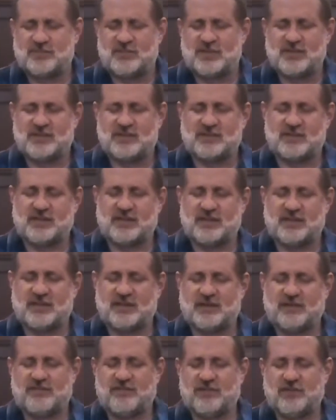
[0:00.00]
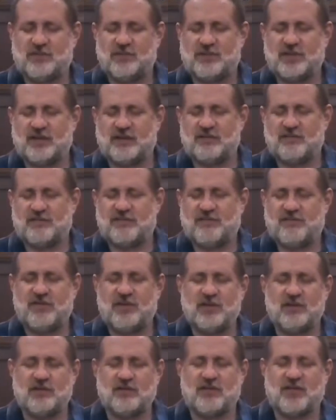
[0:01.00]
seeing if you can
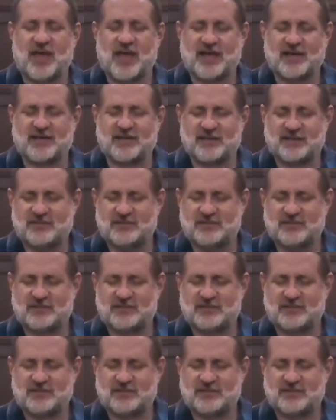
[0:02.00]
feel that.